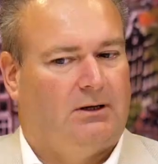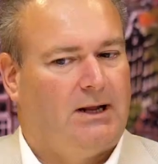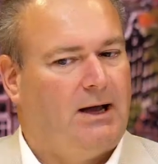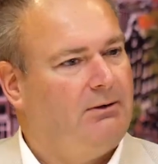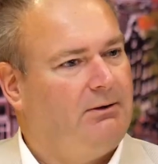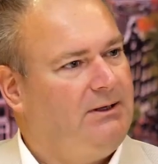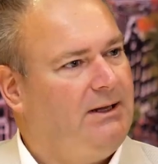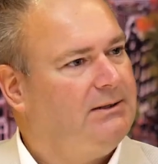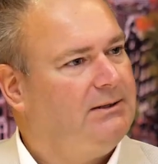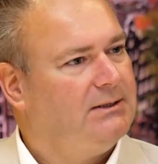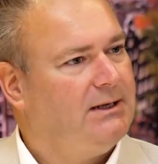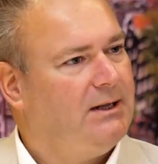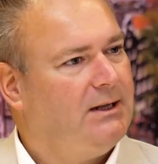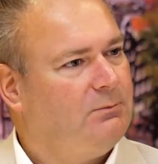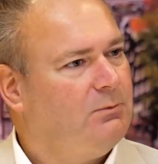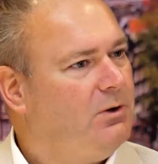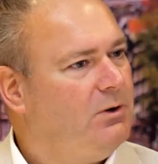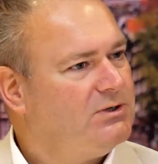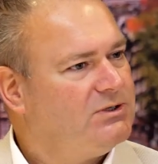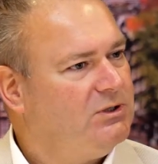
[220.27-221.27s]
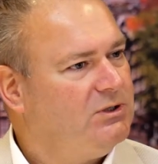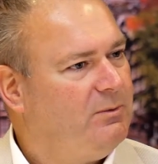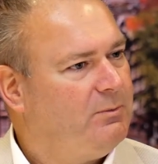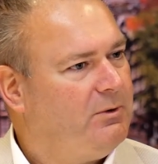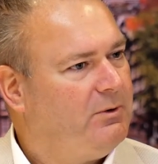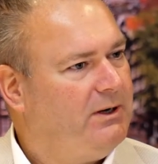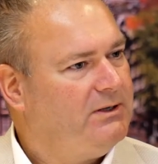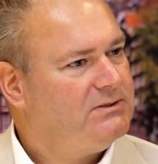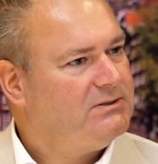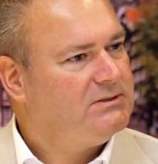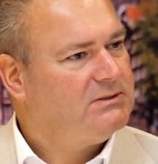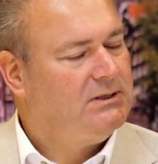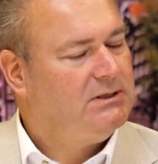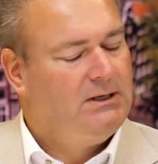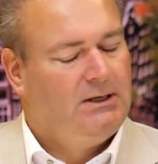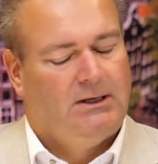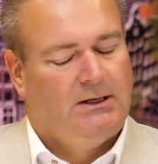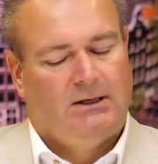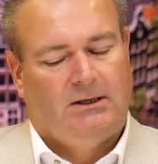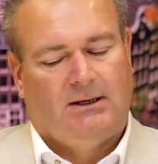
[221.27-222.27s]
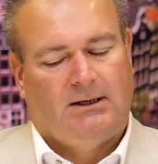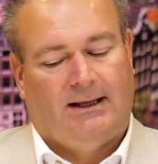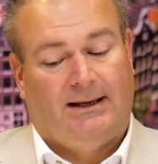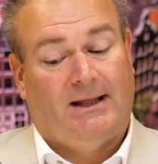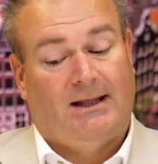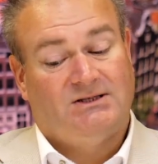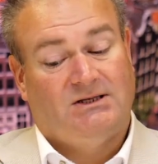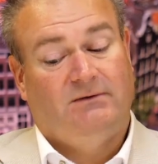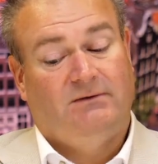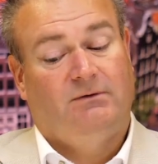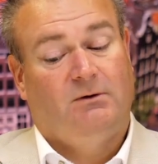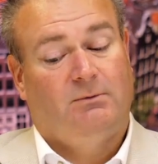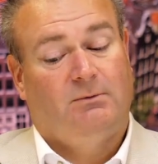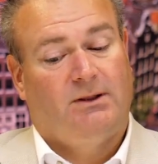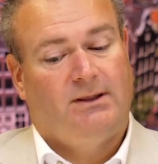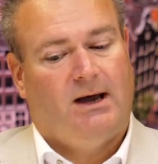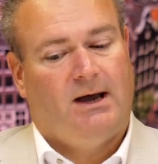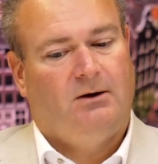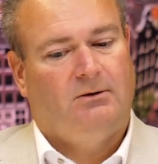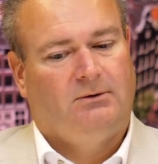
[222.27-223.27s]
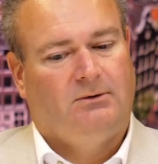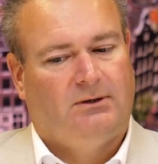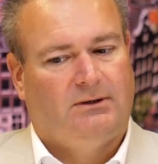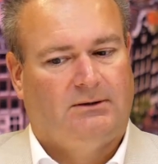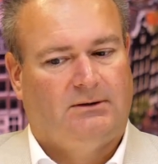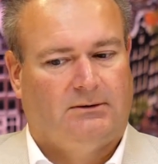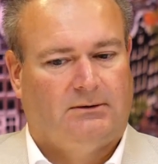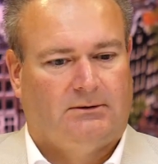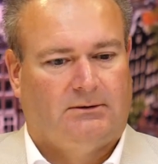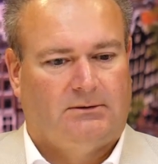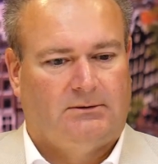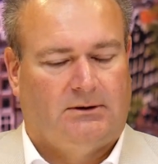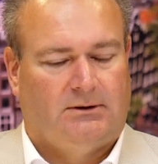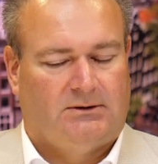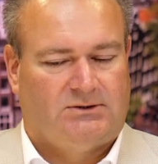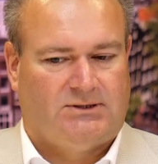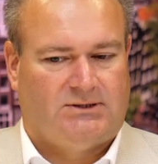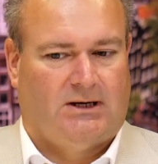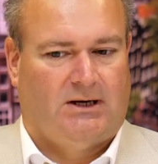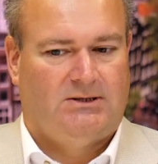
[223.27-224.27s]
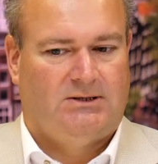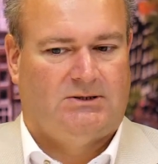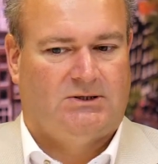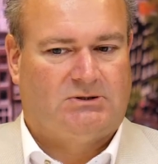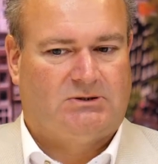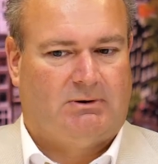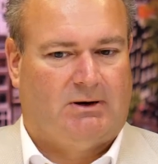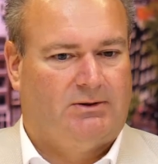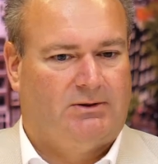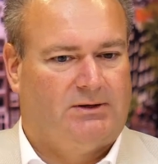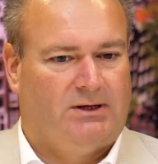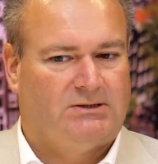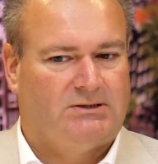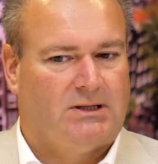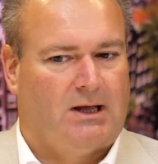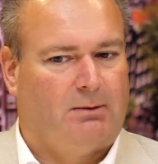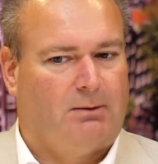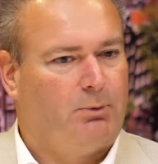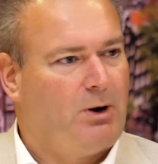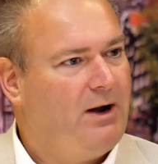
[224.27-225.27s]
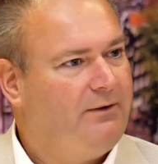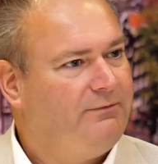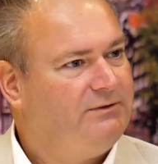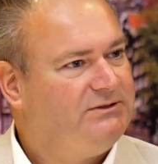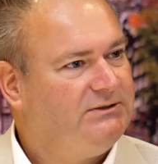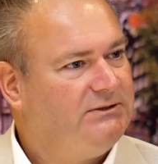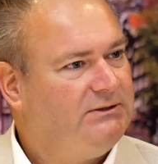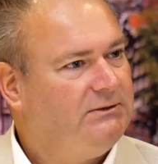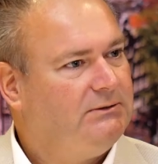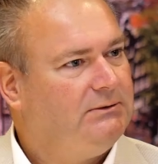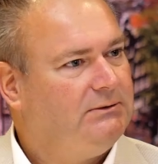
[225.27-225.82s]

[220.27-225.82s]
how the internet works and operates. And that's even without challenges around things like privacy.